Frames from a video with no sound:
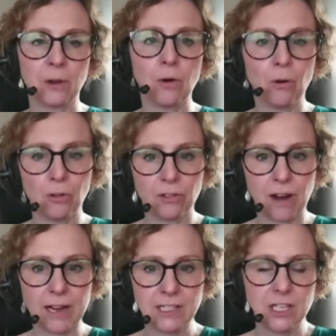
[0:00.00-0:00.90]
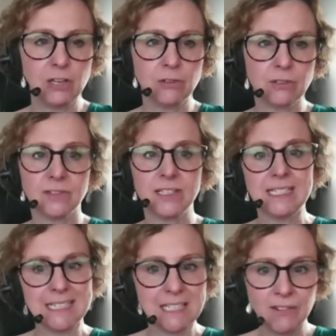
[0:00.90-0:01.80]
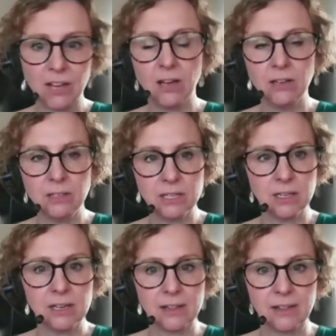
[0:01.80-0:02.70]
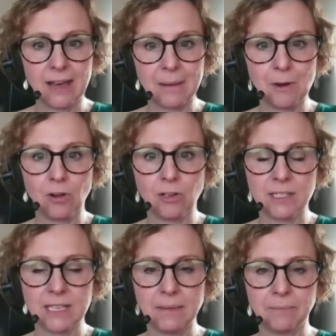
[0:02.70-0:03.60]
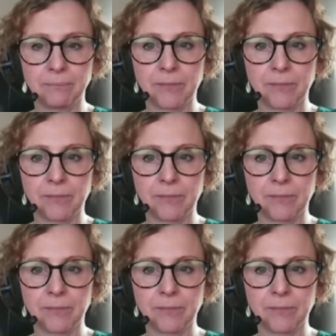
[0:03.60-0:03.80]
authorised the use of CCTV under that policy.